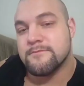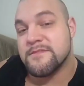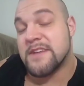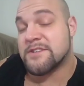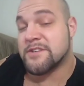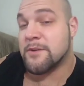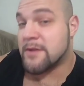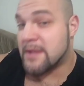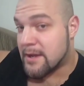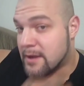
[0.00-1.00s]
It's actually
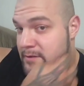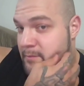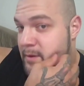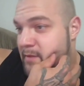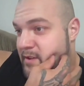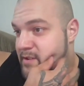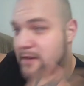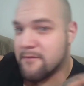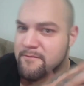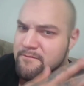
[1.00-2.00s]
one that I custom made
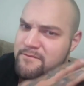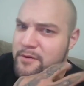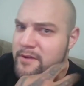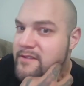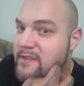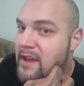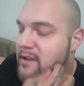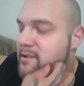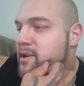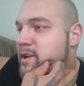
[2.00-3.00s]
myself to an extent.